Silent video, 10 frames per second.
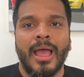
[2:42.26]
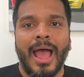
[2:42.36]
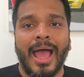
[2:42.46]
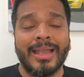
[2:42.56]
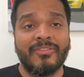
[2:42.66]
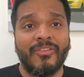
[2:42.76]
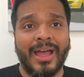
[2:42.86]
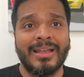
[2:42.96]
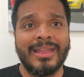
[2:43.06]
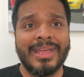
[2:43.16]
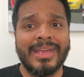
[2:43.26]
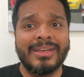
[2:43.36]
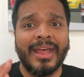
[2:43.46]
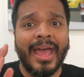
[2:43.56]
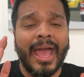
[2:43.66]
And finally,
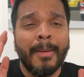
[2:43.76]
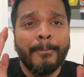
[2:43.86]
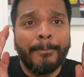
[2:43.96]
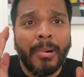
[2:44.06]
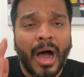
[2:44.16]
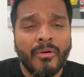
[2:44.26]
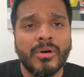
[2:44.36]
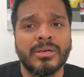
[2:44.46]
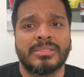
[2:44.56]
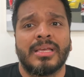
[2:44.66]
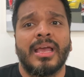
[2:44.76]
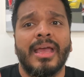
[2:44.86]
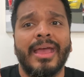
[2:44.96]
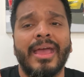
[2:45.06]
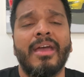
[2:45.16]
it empowers
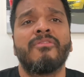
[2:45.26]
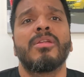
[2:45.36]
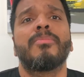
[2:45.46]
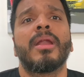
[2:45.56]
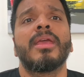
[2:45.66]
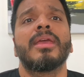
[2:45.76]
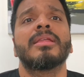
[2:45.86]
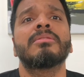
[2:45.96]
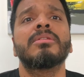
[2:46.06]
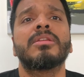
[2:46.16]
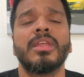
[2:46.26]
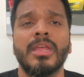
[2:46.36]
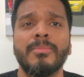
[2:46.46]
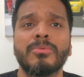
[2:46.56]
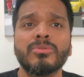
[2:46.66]
everybody in the
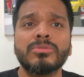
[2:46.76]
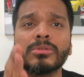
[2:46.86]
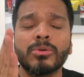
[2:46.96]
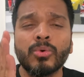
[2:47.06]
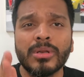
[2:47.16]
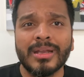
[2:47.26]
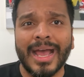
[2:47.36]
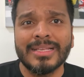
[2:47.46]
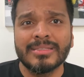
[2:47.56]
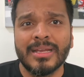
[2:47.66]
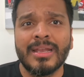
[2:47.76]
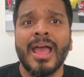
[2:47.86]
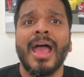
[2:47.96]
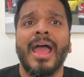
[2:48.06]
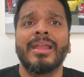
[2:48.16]
team to scrutinize
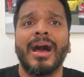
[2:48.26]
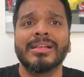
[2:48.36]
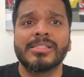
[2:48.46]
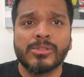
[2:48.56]
it and ask